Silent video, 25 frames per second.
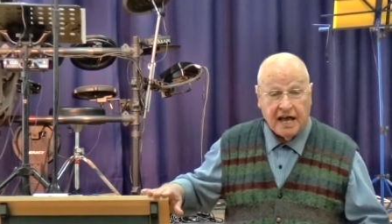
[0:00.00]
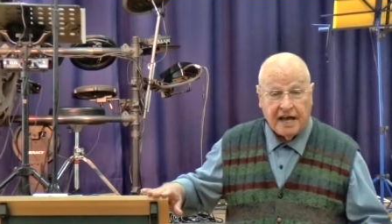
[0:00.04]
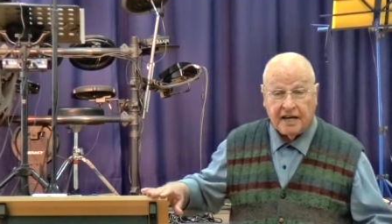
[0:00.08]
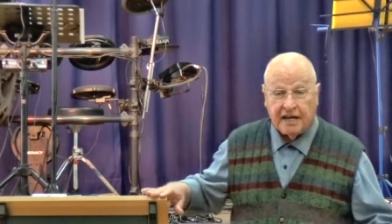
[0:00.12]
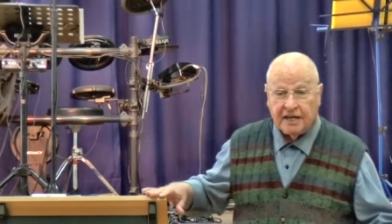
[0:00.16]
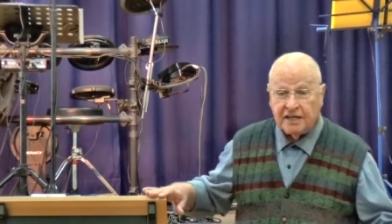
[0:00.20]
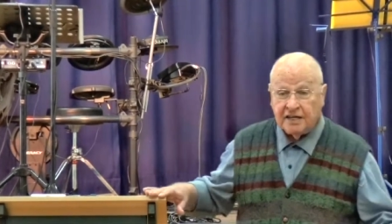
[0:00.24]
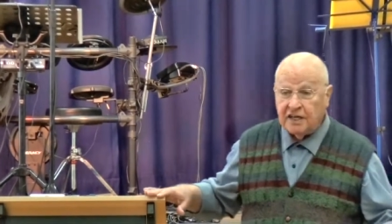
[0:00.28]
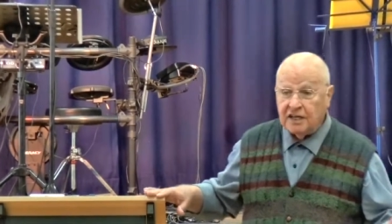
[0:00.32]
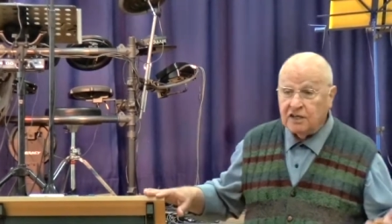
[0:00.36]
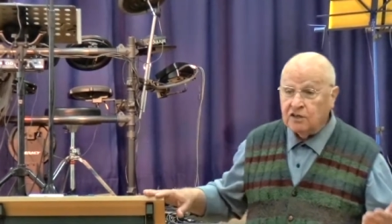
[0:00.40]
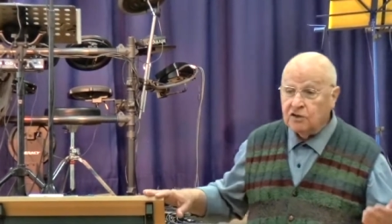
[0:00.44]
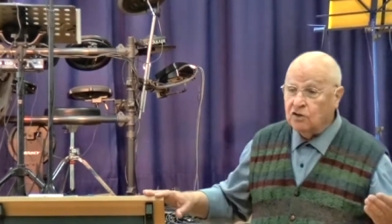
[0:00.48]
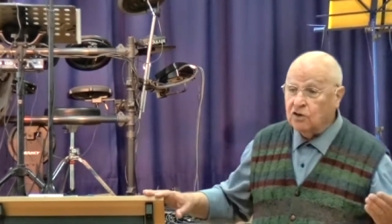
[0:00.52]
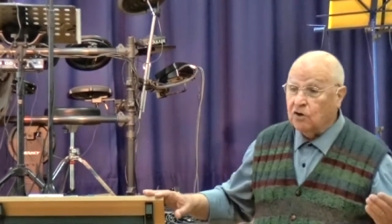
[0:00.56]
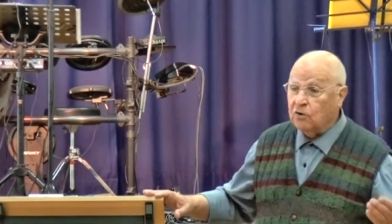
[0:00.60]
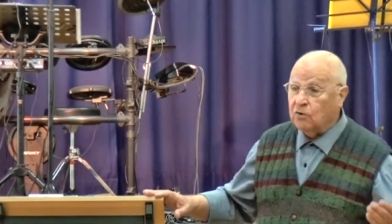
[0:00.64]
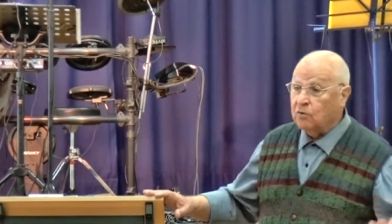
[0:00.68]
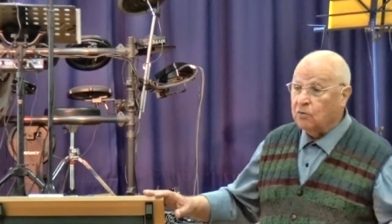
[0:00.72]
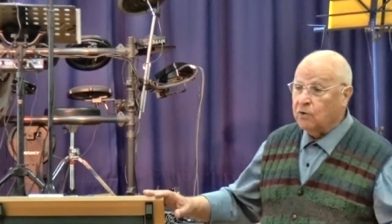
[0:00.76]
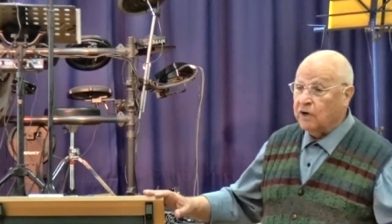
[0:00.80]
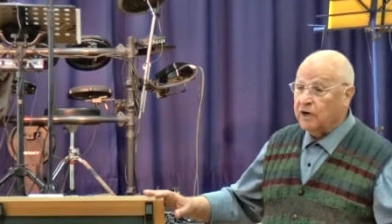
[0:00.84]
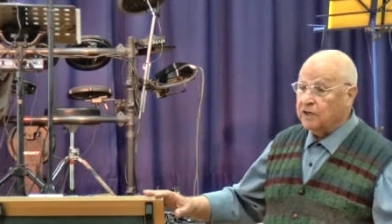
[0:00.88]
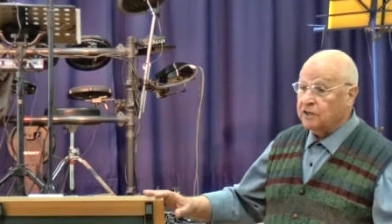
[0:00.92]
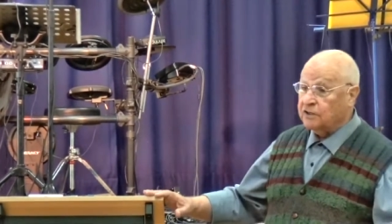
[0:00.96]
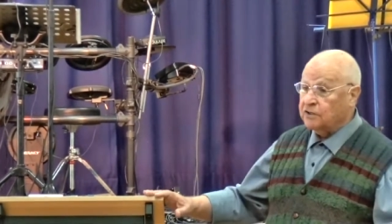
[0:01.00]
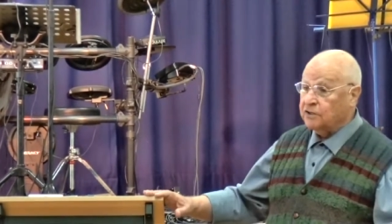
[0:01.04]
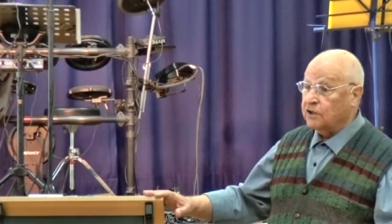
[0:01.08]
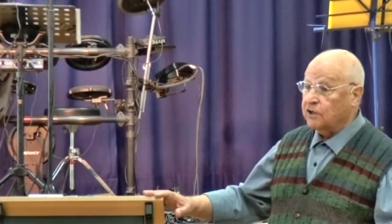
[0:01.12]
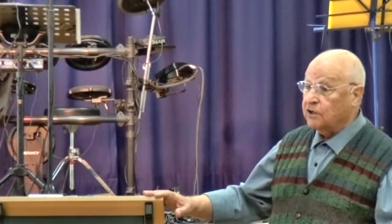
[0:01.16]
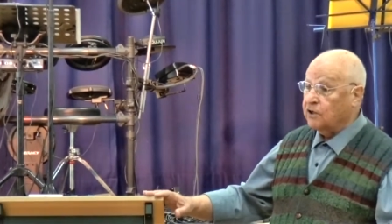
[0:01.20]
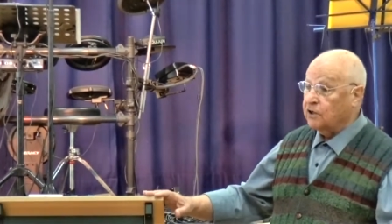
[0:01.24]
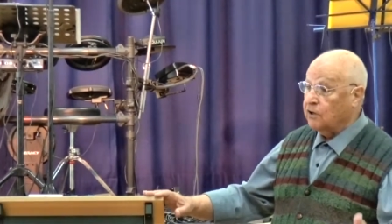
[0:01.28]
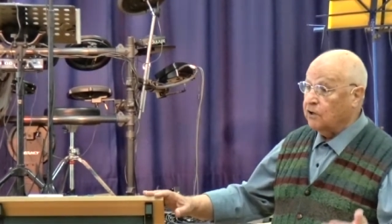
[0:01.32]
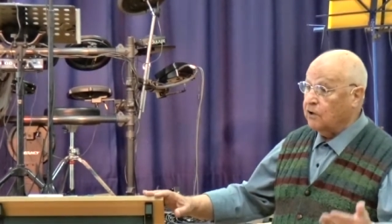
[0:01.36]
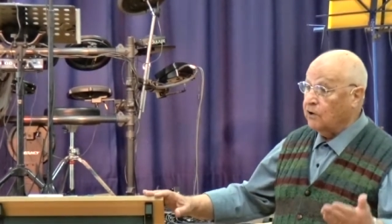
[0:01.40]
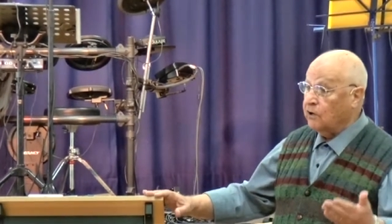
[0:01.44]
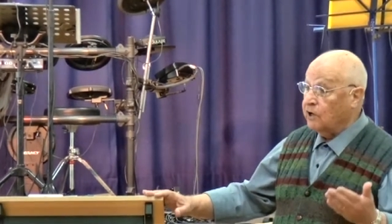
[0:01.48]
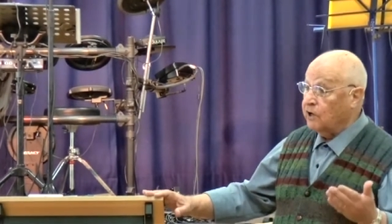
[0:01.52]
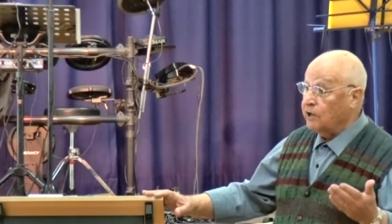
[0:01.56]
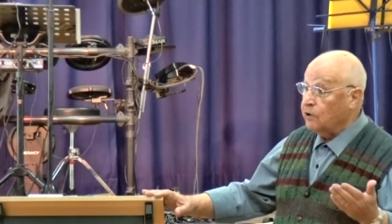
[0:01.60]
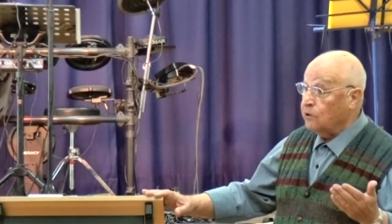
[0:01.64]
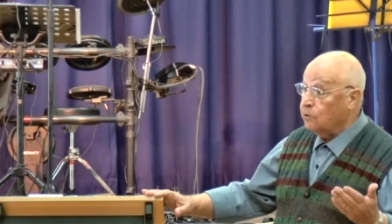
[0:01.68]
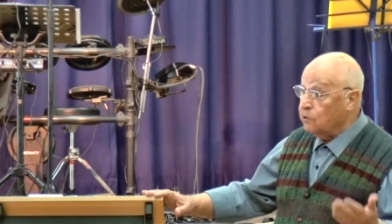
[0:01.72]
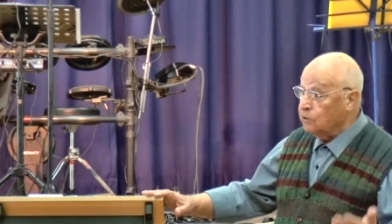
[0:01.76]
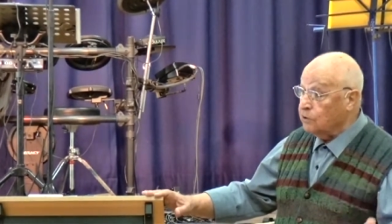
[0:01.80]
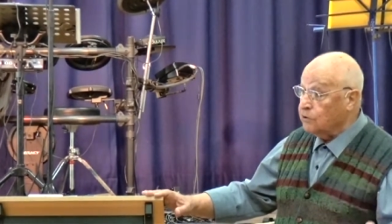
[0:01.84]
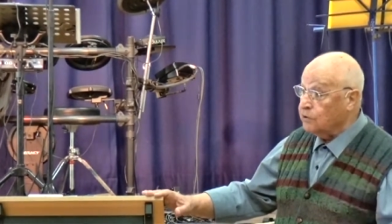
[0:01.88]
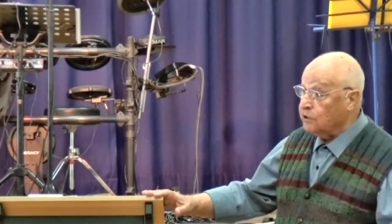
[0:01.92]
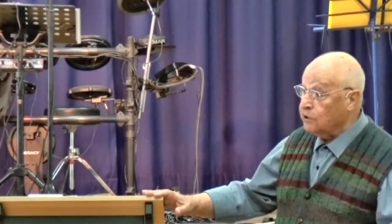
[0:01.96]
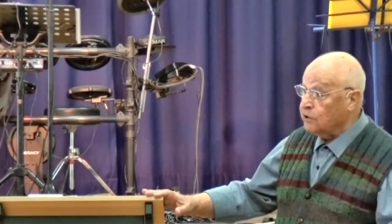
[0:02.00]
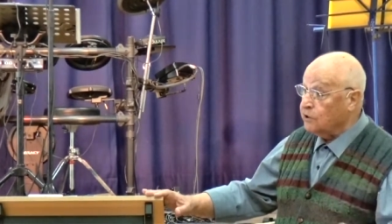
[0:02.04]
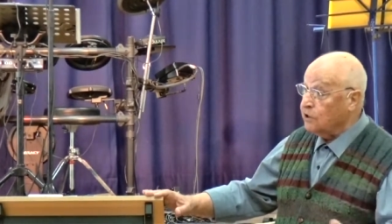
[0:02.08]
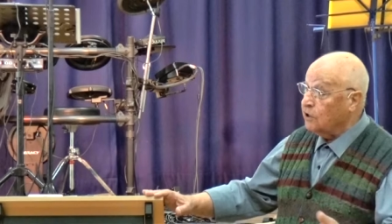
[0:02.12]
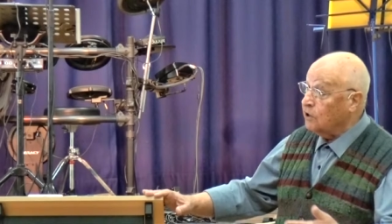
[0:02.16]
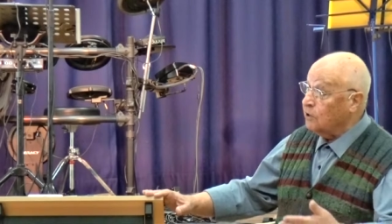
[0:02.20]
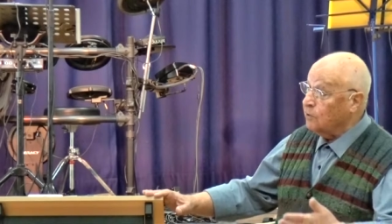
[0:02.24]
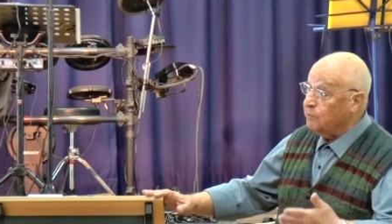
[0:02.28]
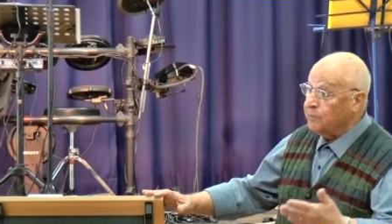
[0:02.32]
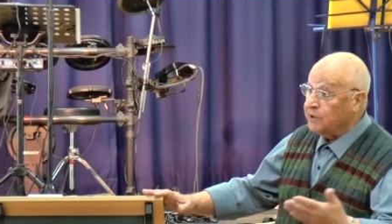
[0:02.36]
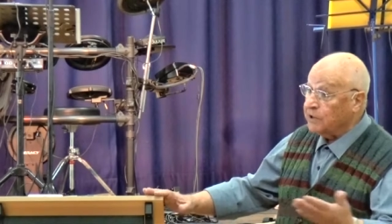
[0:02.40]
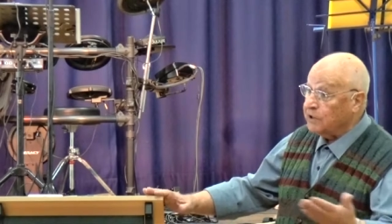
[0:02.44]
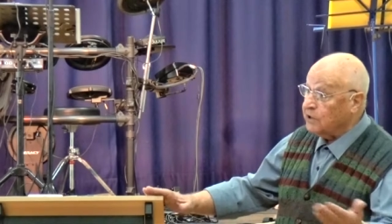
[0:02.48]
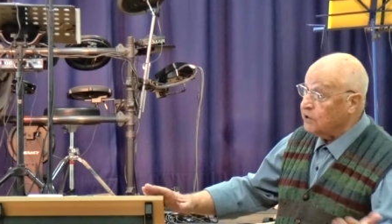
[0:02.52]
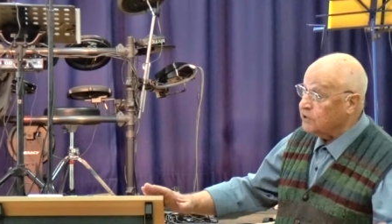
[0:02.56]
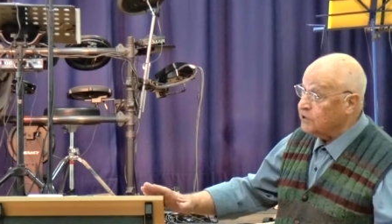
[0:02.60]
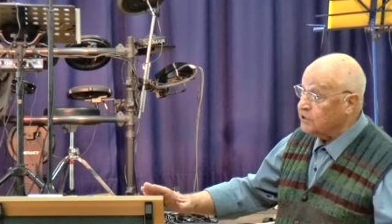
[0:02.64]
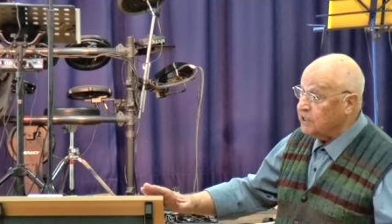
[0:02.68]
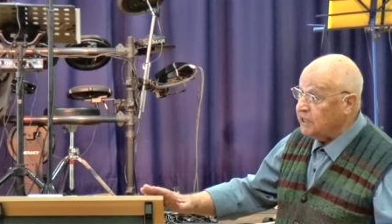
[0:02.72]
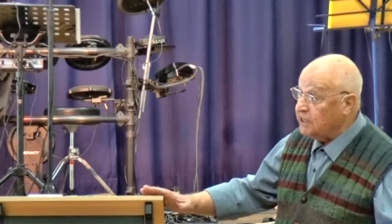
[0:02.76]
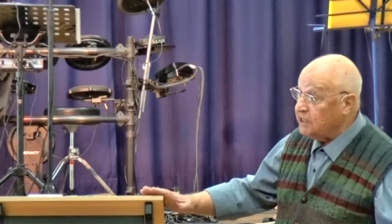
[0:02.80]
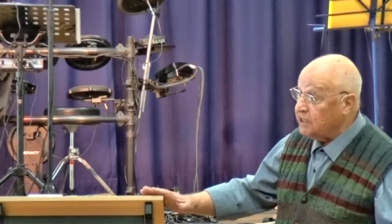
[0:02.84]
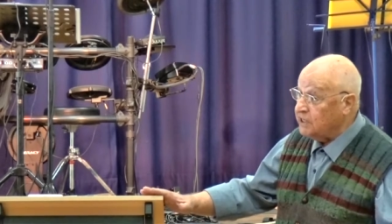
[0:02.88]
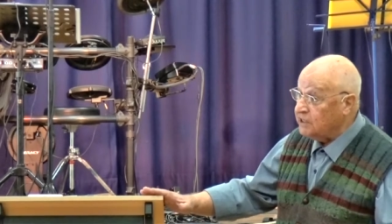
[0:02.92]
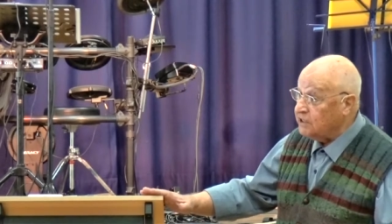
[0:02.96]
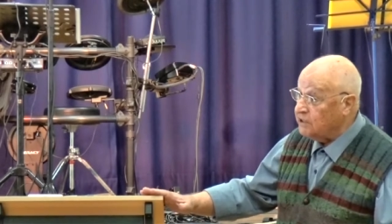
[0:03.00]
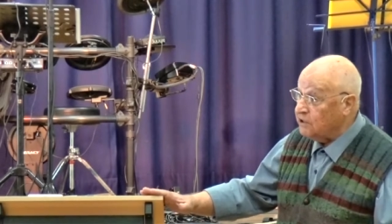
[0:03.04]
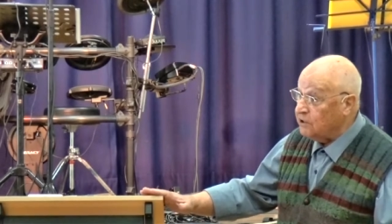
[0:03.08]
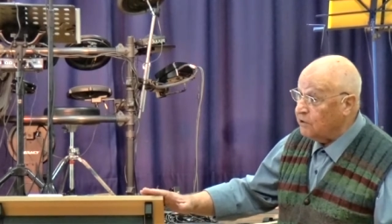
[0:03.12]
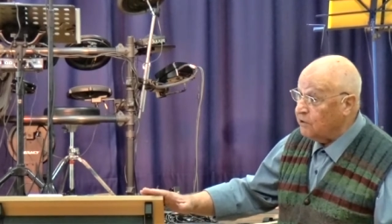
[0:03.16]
And he didn't know where to go and who to go because he didn't